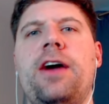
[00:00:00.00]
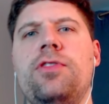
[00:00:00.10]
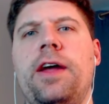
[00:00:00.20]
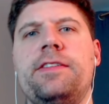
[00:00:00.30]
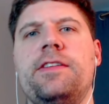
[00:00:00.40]

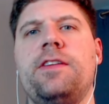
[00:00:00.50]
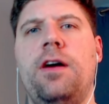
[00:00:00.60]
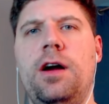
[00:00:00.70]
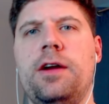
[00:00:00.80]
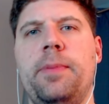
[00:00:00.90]
like to
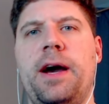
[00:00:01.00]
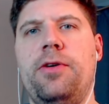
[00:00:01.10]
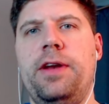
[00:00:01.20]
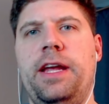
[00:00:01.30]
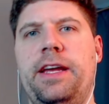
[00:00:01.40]
talk
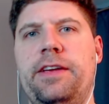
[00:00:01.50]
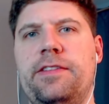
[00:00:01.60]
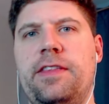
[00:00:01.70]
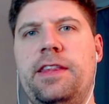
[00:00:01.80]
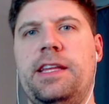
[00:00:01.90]
about
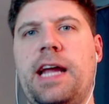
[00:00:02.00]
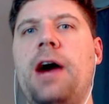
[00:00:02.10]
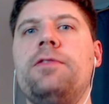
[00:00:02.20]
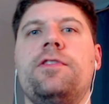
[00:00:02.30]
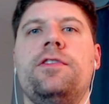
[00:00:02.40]
is
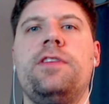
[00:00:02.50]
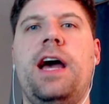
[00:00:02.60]
consoles.